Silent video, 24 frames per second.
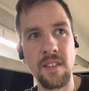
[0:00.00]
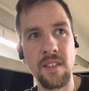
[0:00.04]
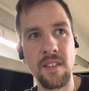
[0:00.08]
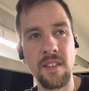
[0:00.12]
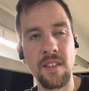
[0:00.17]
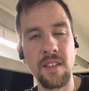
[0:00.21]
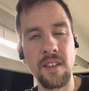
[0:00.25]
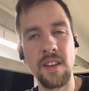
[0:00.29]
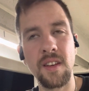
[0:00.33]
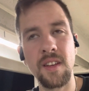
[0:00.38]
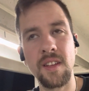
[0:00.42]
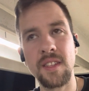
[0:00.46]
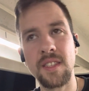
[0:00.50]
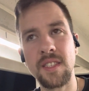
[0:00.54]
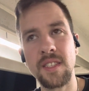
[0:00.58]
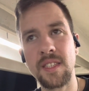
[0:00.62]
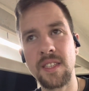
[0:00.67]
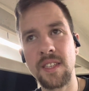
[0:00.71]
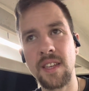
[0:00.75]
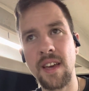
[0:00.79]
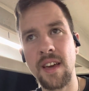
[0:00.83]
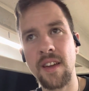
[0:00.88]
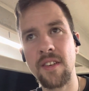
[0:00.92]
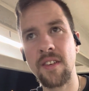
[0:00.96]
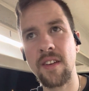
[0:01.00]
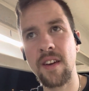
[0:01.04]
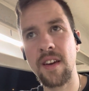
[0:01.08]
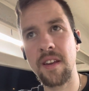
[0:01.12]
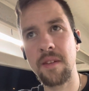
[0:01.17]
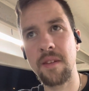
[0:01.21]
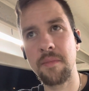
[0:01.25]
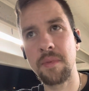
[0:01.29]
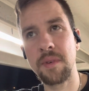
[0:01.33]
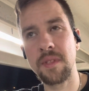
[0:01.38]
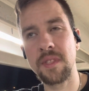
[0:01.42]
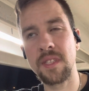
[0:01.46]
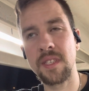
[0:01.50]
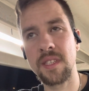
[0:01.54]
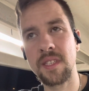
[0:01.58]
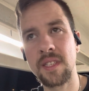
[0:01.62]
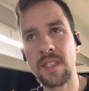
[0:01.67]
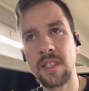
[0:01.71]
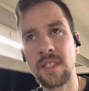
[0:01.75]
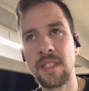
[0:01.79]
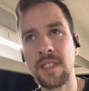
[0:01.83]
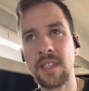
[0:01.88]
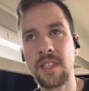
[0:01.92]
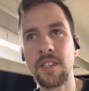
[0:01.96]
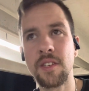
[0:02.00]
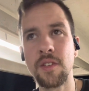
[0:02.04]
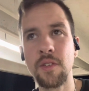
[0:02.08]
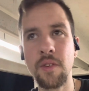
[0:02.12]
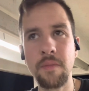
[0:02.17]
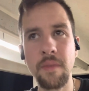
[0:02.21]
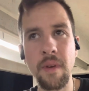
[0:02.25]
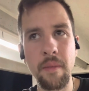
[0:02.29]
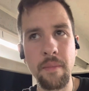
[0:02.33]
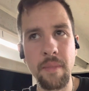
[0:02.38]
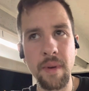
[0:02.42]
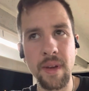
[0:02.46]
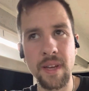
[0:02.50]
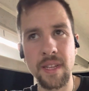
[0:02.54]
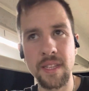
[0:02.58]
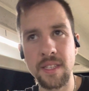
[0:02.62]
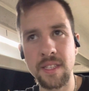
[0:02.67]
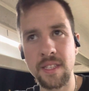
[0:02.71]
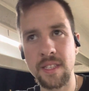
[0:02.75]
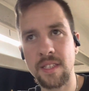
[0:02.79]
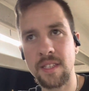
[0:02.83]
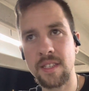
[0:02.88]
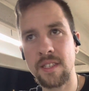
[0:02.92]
I don't know how to put this. Doing my best